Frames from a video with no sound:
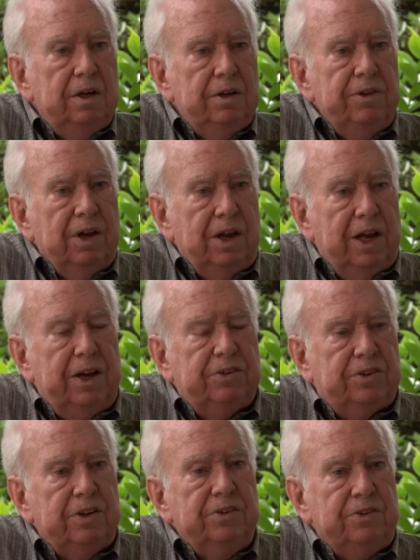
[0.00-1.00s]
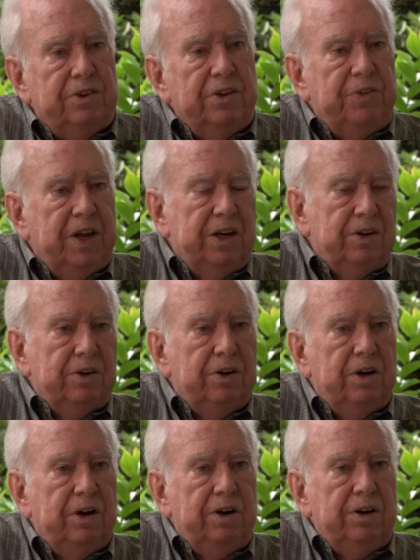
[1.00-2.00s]
the lessons that they
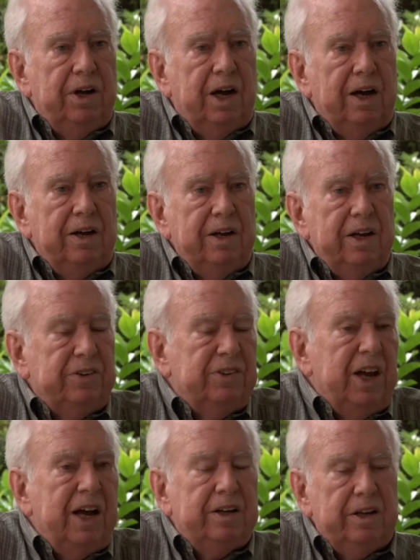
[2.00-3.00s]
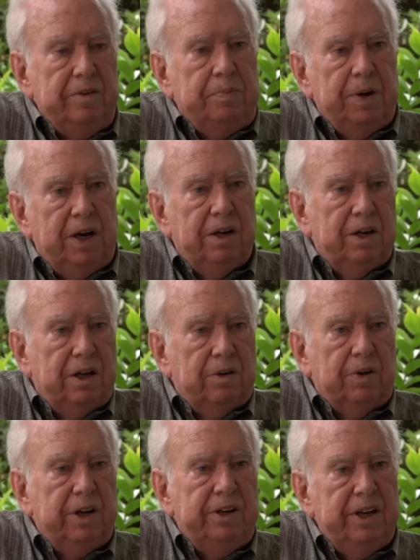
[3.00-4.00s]
learned exactly parallel
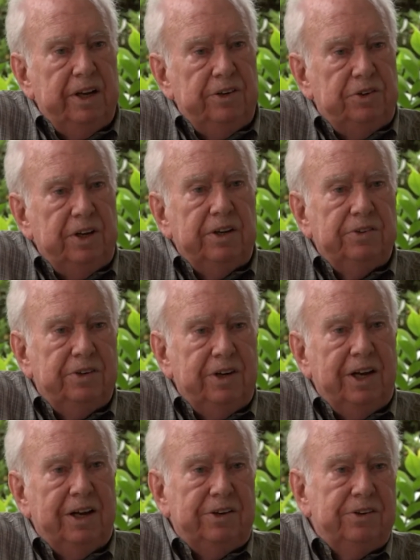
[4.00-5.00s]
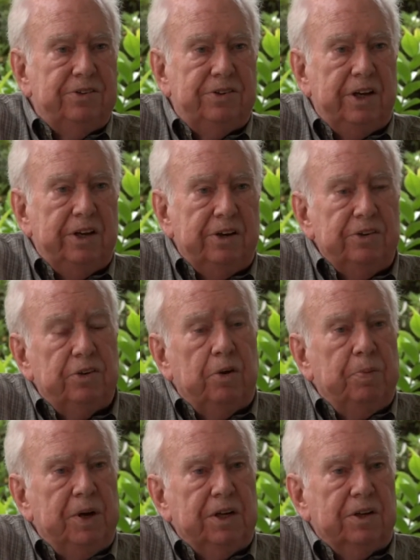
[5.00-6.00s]
what Dan Jansen had to say in his
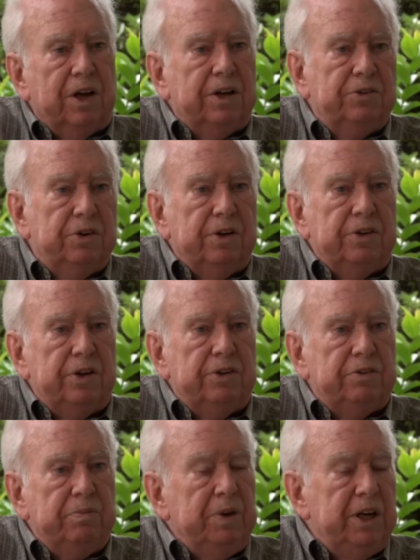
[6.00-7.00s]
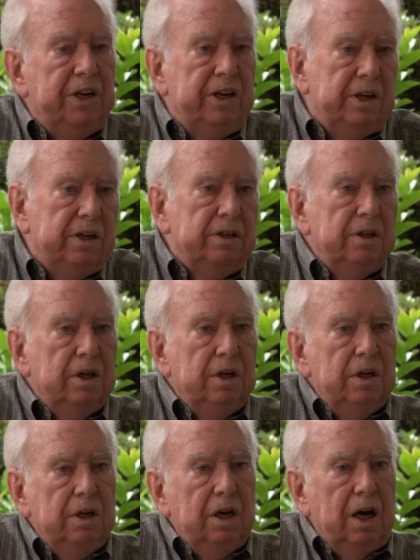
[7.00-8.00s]
opening lecture at this meeting,
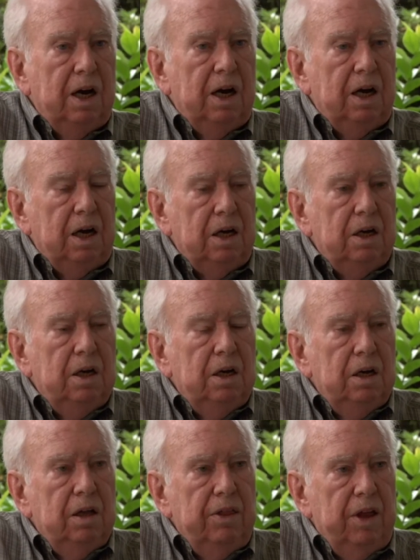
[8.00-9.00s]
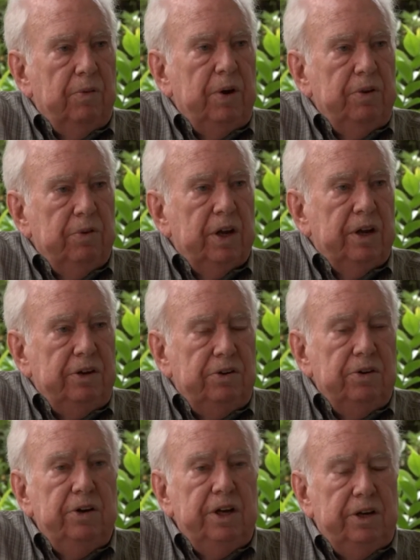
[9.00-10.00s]
that we really
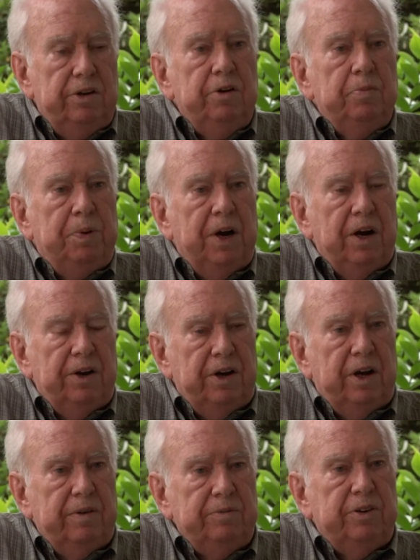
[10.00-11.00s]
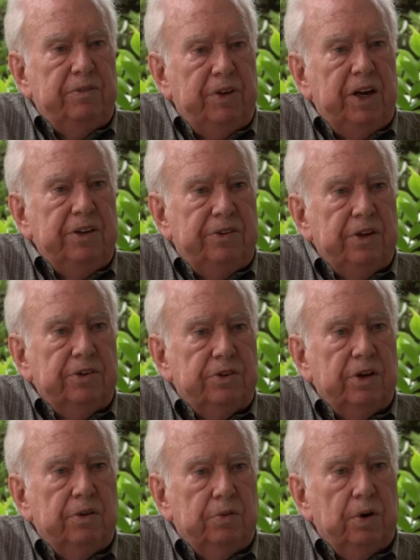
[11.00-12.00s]
do need new paradigms if anything's
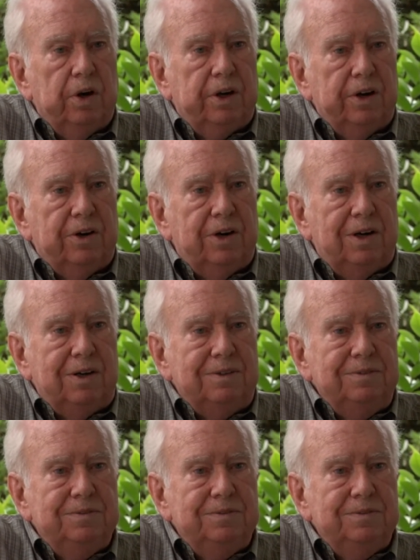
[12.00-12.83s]
going to work at all.